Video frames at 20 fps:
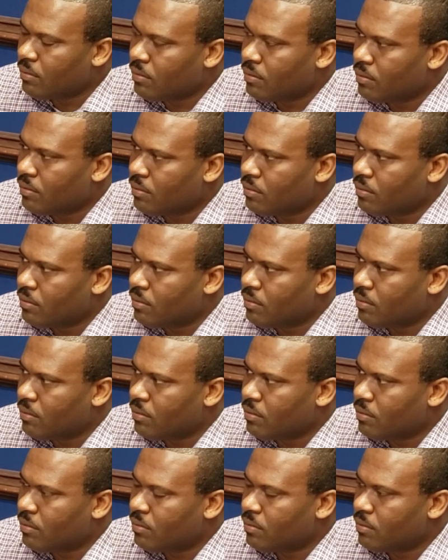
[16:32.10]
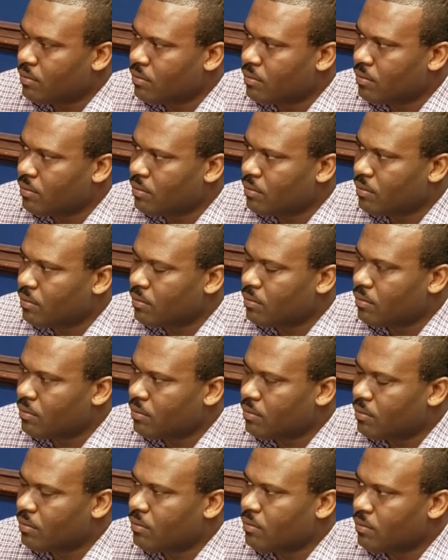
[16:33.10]

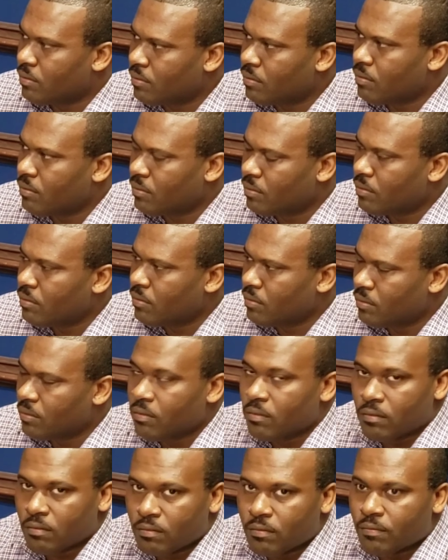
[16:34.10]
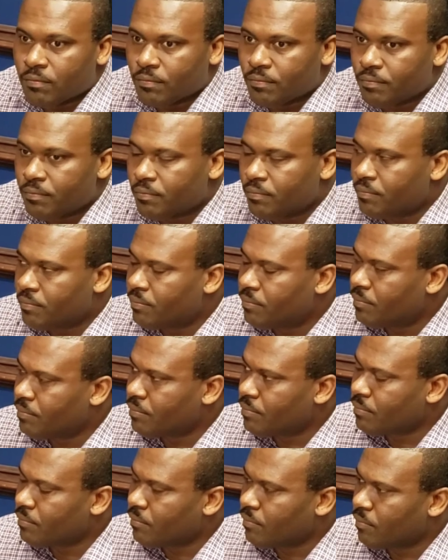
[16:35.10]

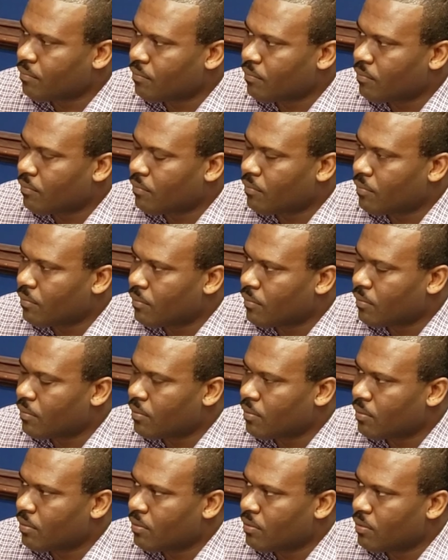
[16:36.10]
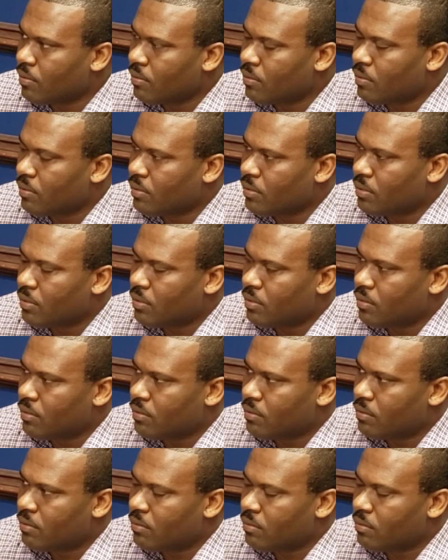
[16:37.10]
The person shown says nothing.